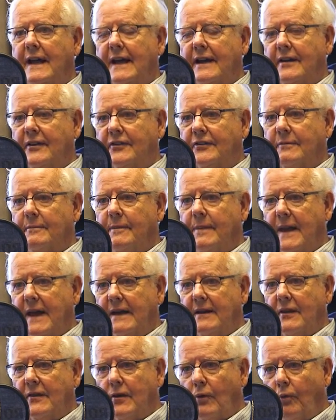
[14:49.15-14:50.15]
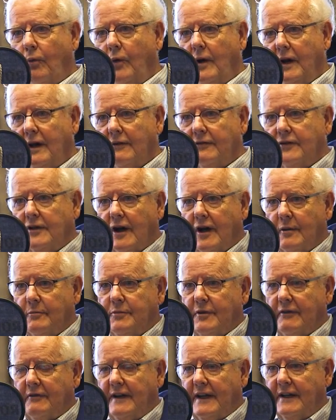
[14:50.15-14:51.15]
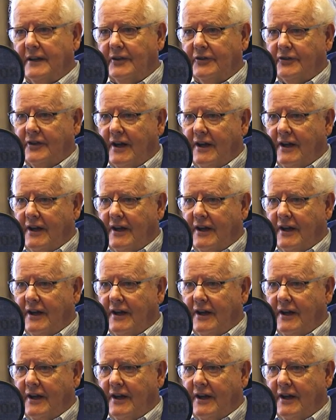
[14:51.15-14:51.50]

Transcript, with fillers: And his and the will of God prevails.